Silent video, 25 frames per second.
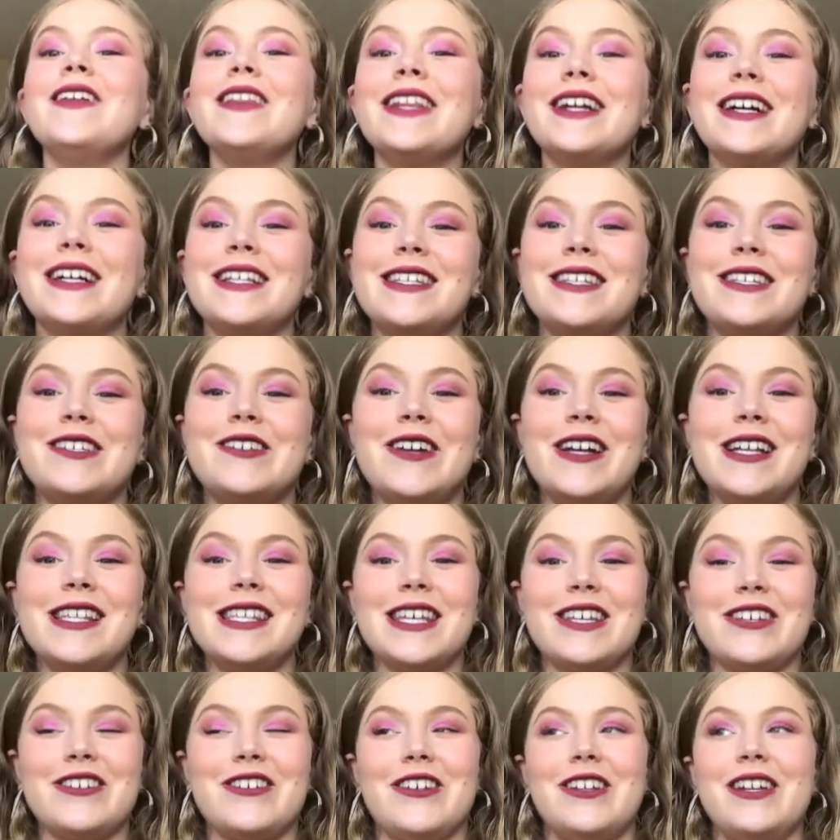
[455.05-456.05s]
let's
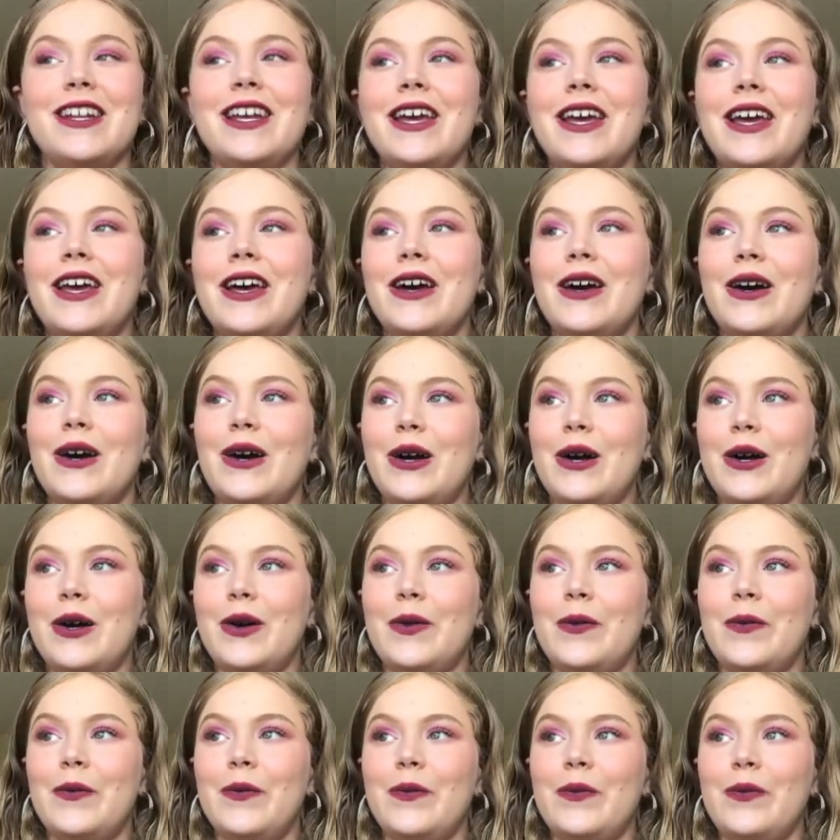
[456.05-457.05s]
transition.
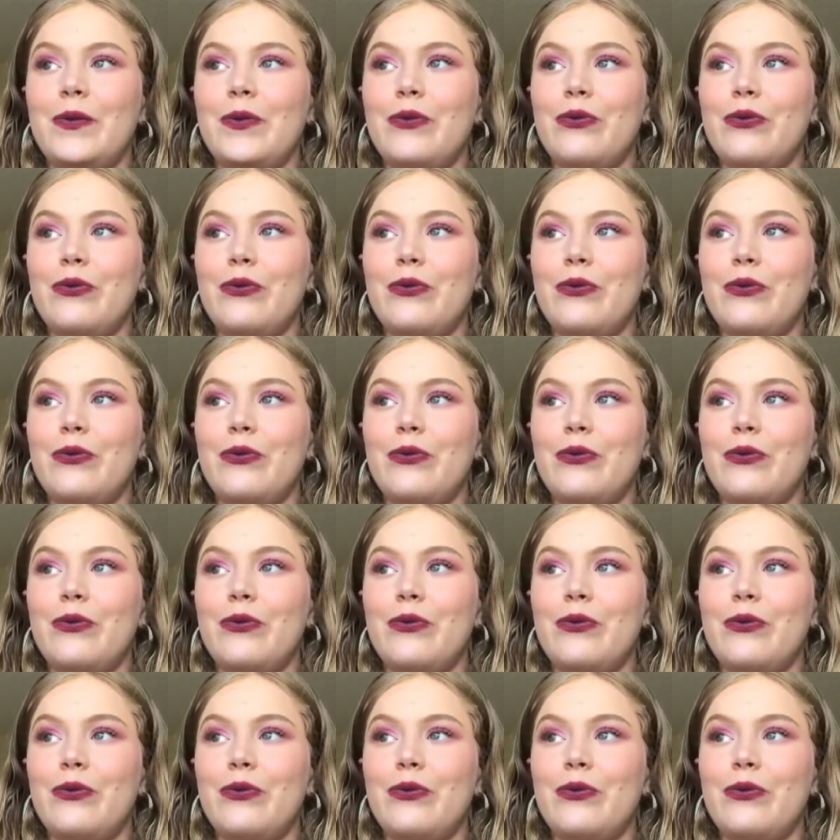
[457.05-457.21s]
Um,